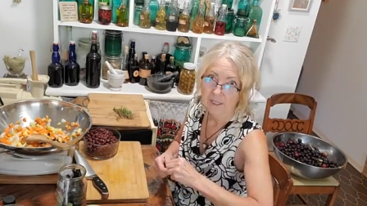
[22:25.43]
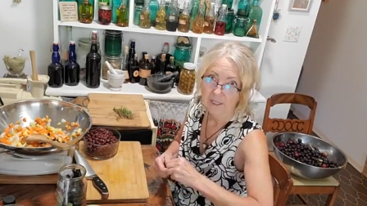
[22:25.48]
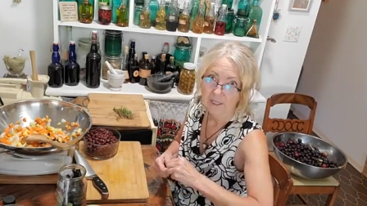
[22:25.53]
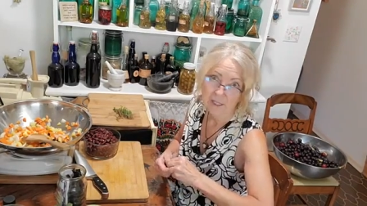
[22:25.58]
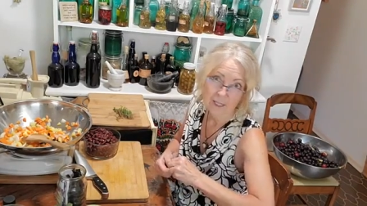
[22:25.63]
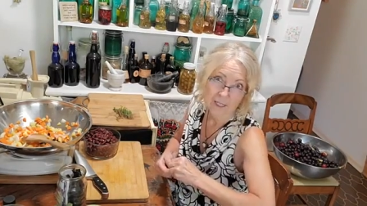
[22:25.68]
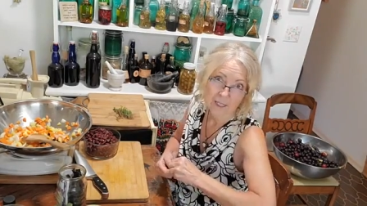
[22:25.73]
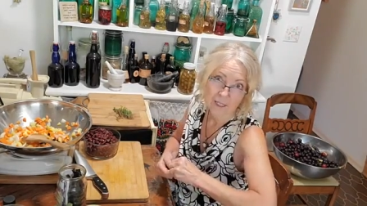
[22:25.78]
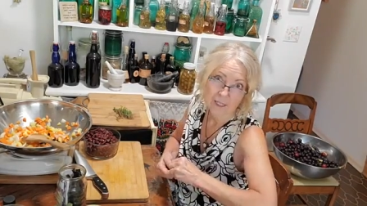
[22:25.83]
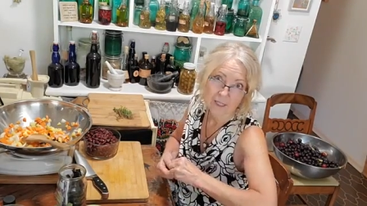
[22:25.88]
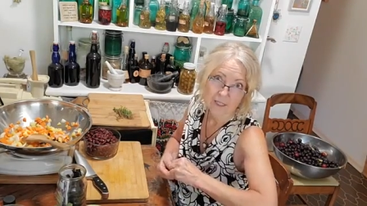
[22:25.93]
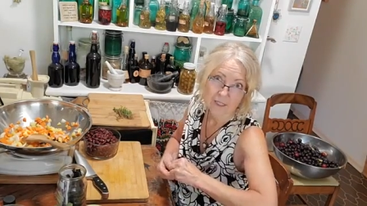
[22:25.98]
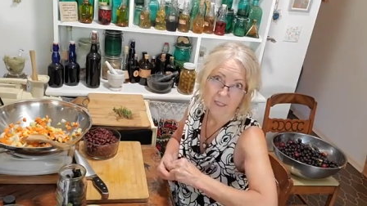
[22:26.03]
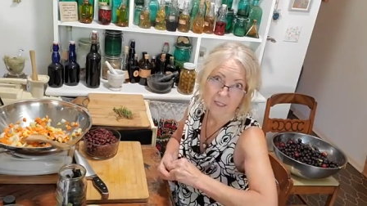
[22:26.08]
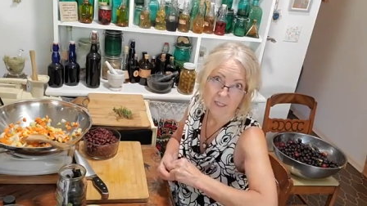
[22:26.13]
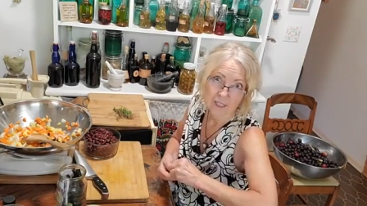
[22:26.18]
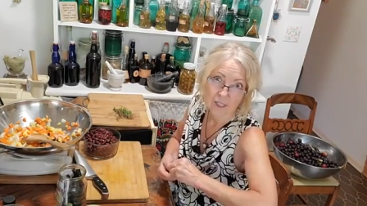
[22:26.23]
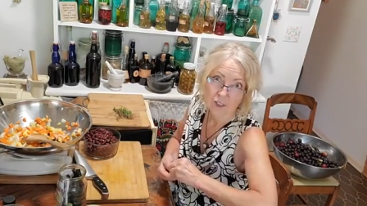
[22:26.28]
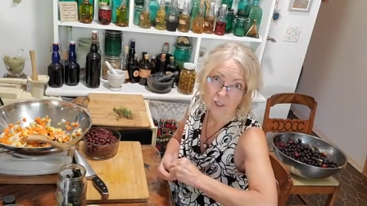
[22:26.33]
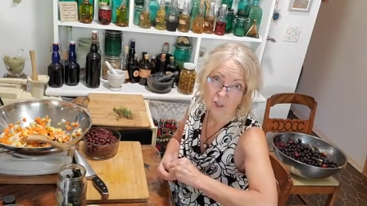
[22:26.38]
eat
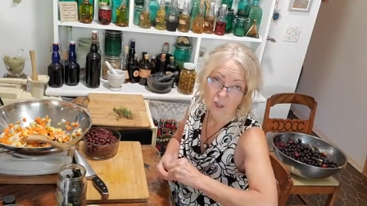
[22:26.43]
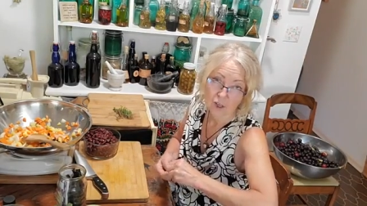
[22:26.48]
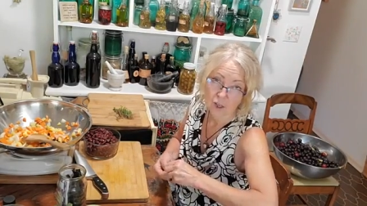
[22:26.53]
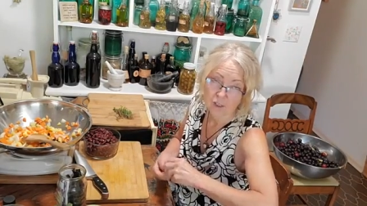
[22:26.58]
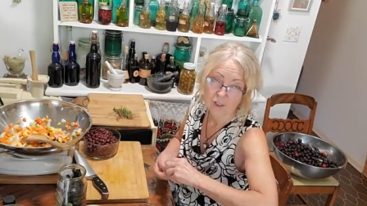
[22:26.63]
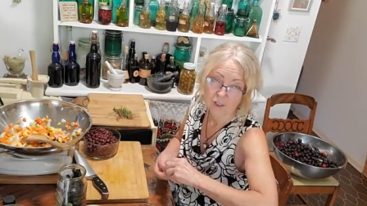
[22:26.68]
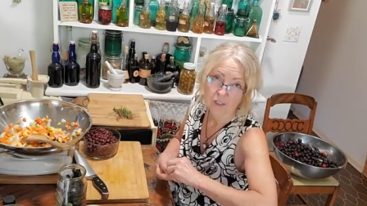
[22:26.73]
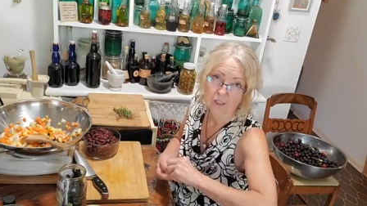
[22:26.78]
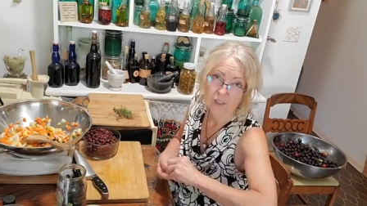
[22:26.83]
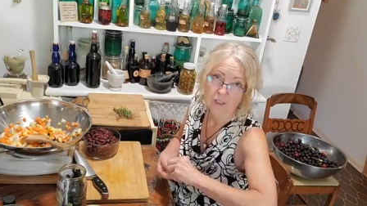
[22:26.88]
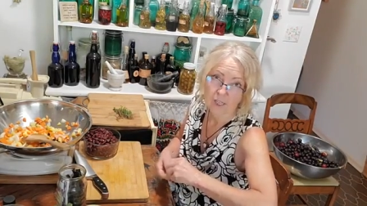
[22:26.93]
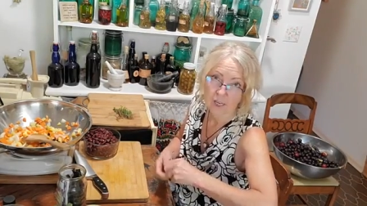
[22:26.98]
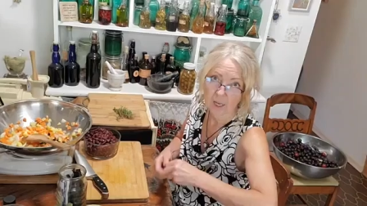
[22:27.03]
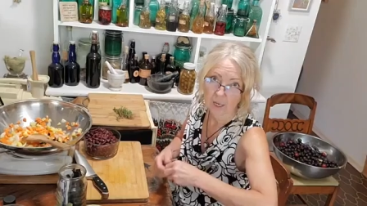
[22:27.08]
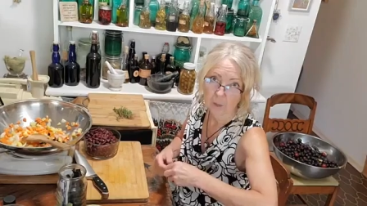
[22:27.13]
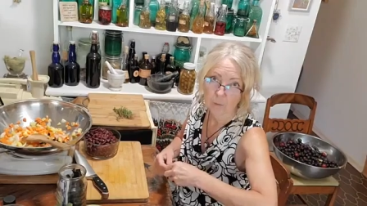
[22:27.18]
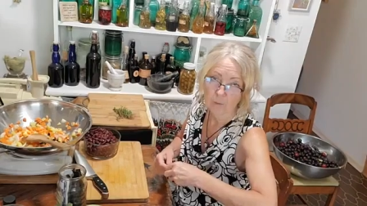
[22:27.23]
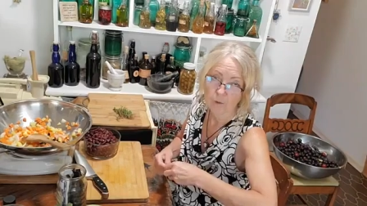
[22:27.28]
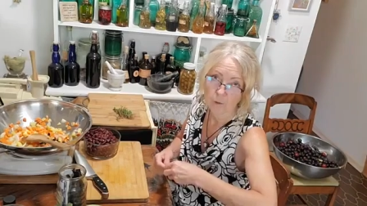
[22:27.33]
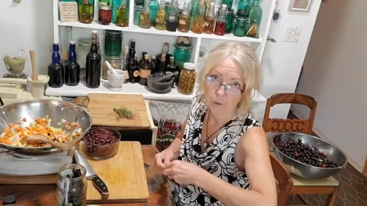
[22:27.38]
a lot of the
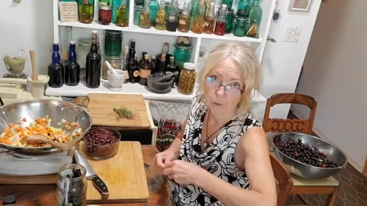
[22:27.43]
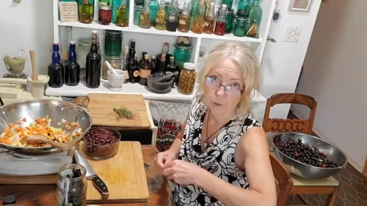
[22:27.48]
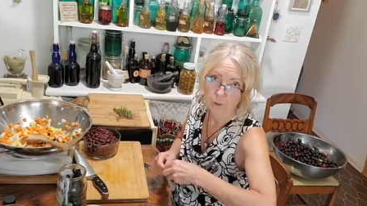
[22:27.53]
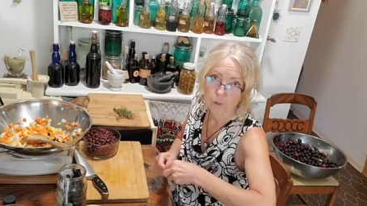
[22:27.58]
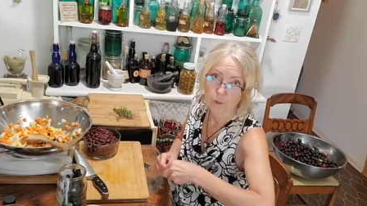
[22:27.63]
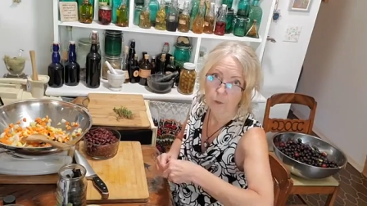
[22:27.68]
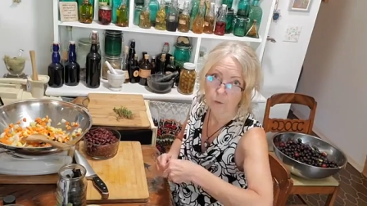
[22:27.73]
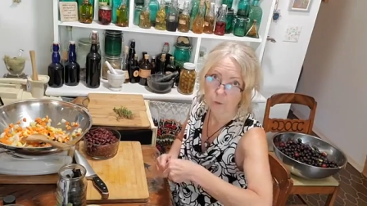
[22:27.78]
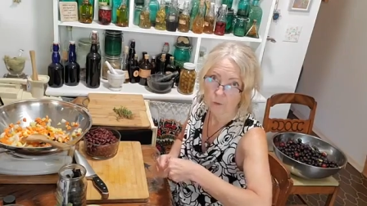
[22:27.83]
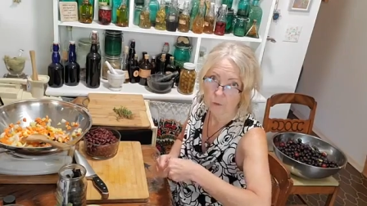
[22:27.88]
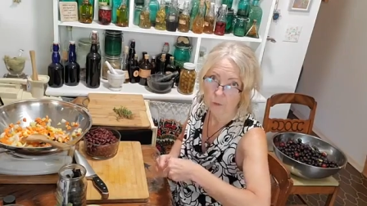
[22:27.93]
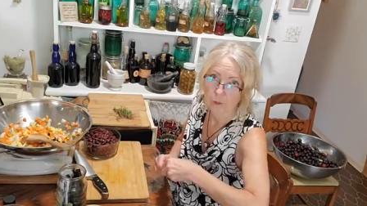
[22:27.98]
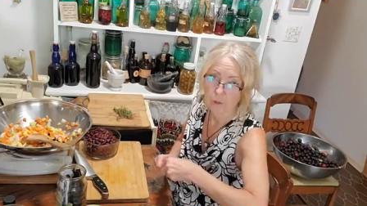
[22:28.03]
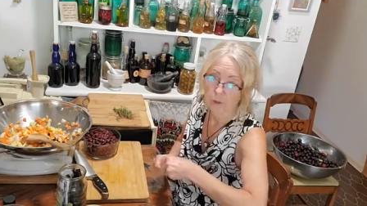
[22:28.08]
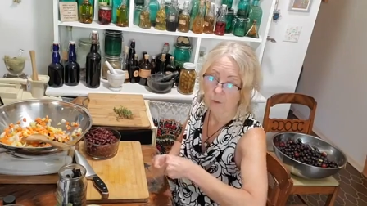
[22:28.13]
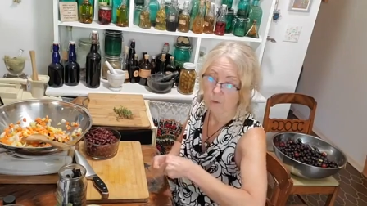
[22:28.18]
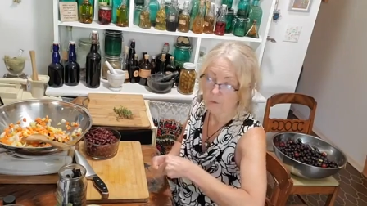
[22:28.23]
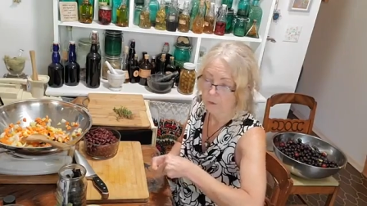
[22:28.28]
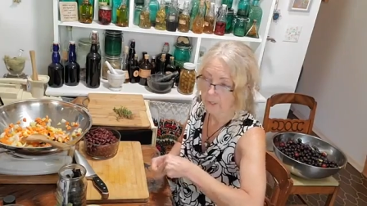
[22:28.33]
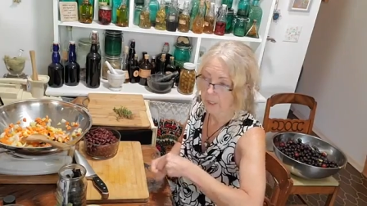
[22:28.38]
same foods over and
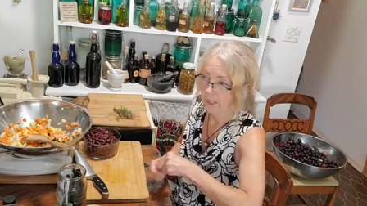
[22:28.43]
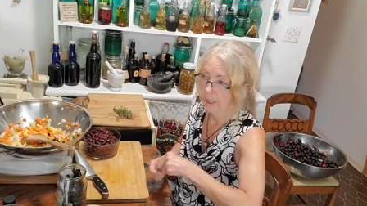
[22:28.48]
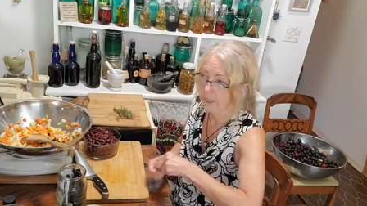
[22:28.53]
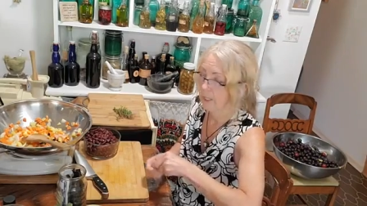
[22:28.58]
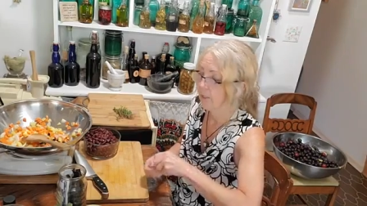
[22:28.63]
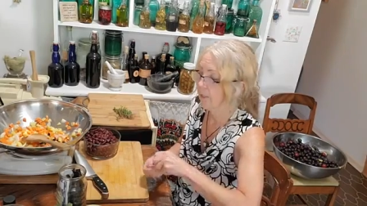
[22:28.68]
over again.